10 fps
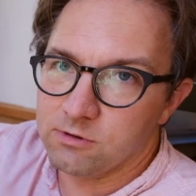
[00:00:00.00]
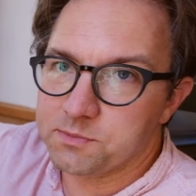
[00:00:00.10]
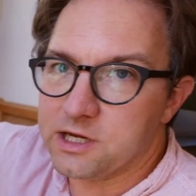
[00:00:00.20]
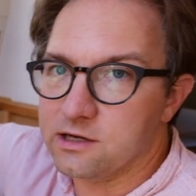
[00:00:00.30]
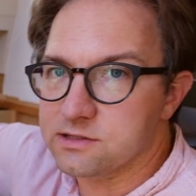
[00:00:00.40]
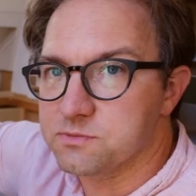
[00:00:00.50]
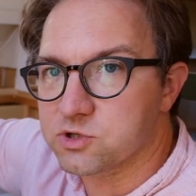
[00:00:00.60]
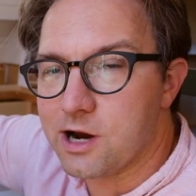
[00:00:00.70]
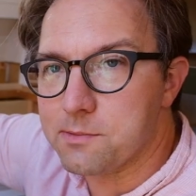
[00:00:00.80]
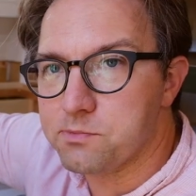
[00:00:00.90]
rip down some
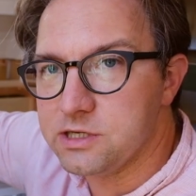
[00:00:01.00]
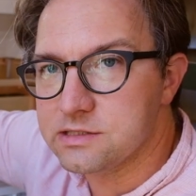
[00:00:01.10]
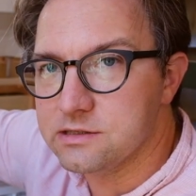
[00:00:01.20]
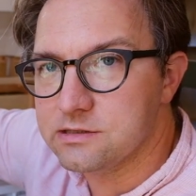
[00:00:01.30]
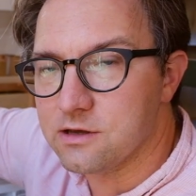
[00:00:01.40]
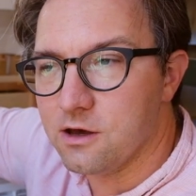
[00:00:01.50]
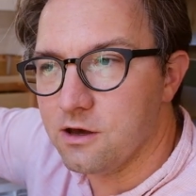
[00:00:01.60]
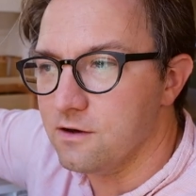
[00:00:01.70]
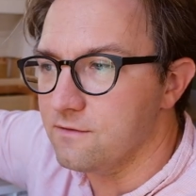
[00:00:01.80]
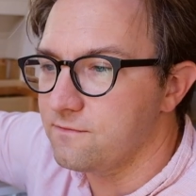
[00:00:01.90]
scrap pieces
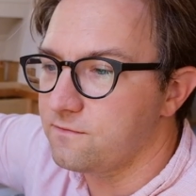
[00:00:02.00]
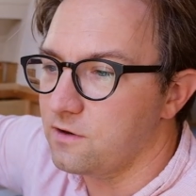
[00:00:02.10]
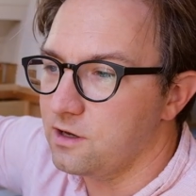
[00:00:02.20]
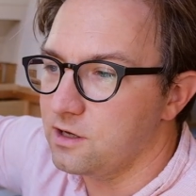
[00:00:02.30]
of